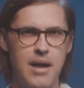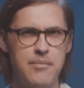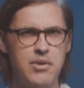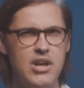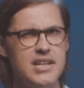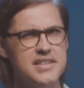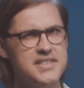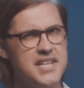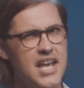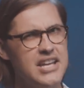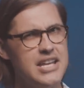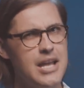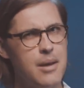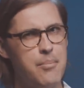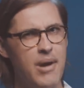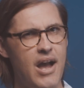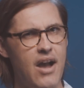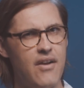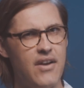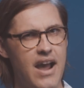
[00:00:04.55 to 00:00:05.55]
I'm going to tell you
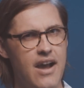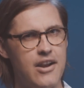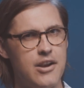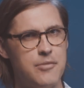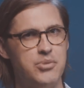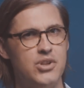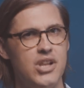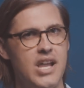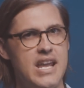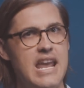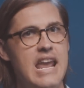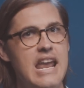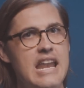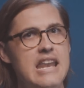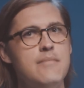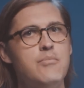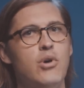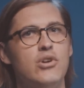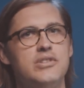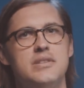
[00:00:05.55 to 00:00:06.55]
about how to play
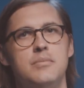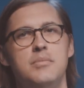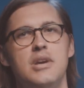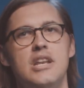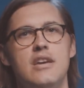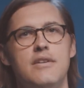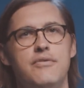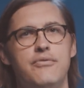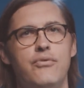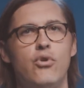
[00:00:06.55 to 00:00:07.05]
any multimedia